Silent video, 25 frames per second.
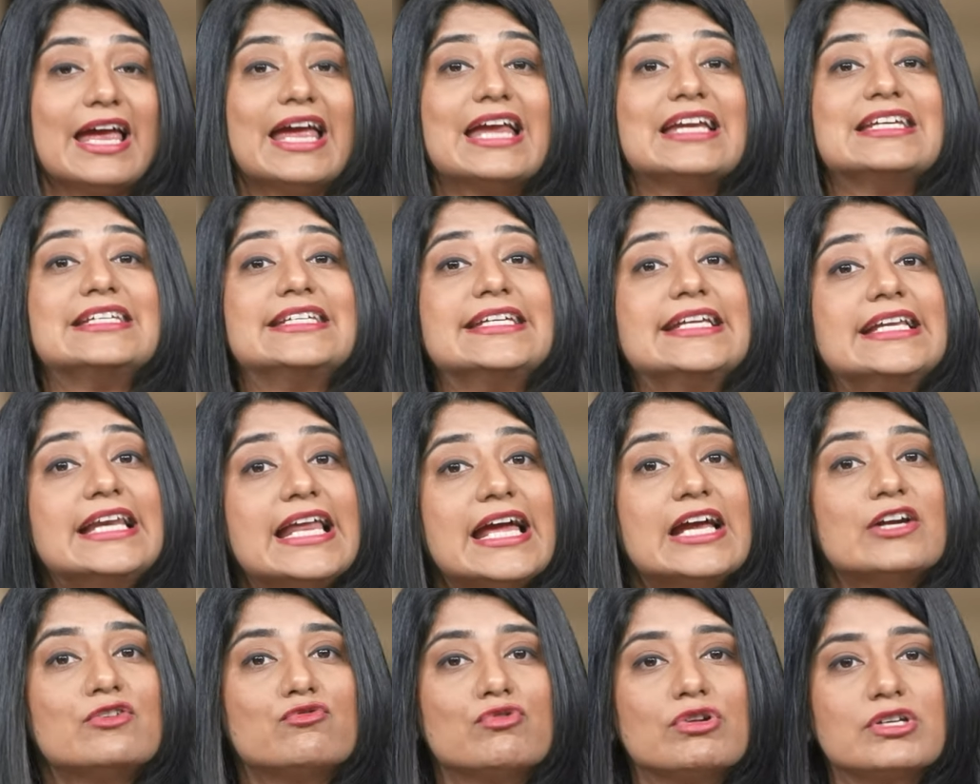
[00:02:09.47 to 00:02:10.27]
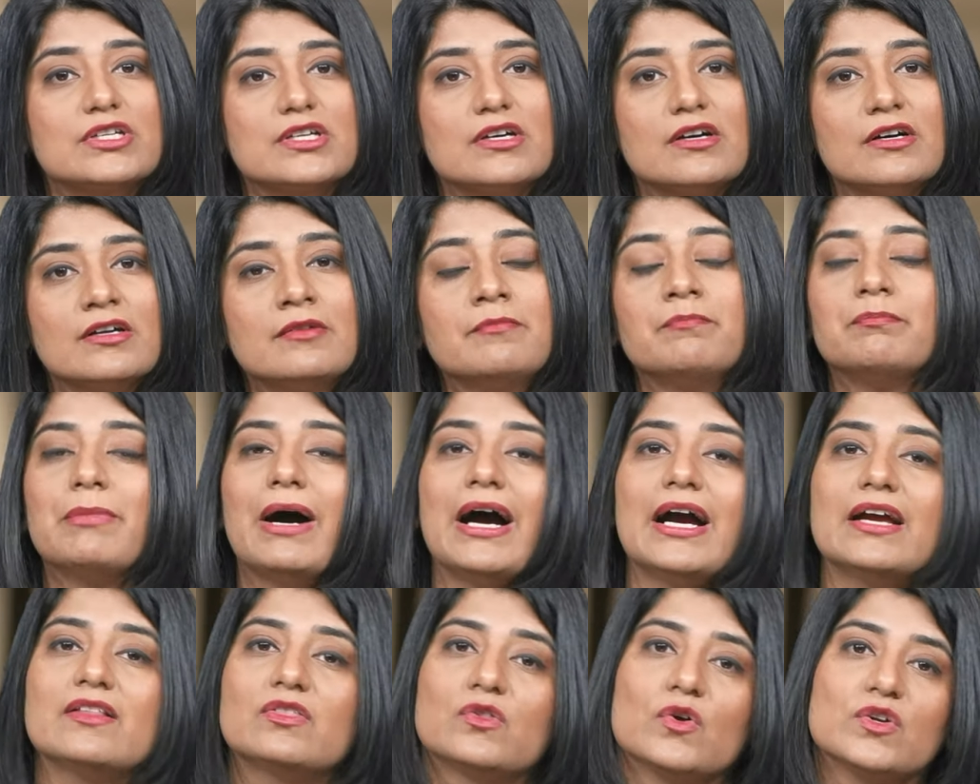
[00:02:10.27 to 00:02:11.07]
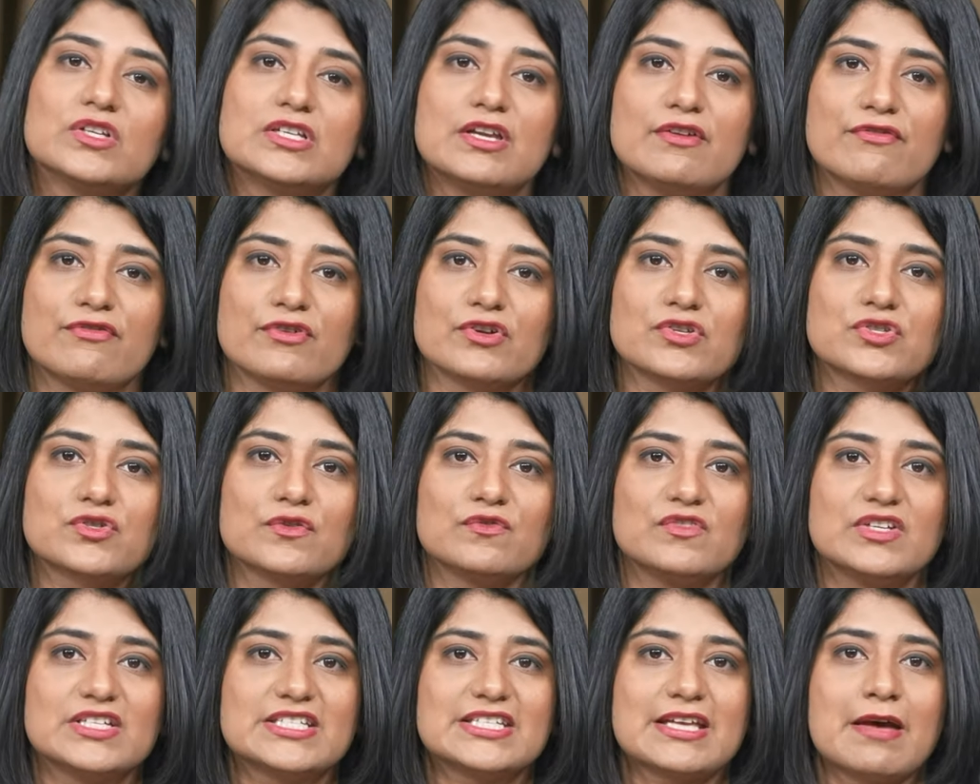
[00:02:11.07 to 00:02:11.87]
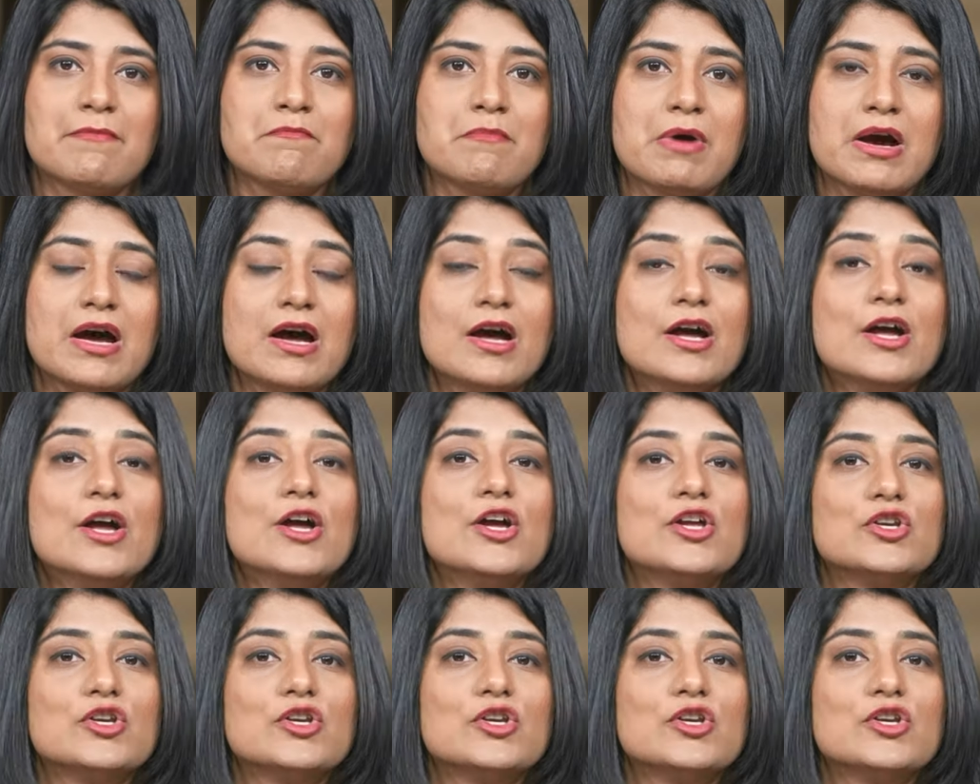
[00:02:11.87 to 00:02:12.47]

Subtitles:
a delayed return by 31st of December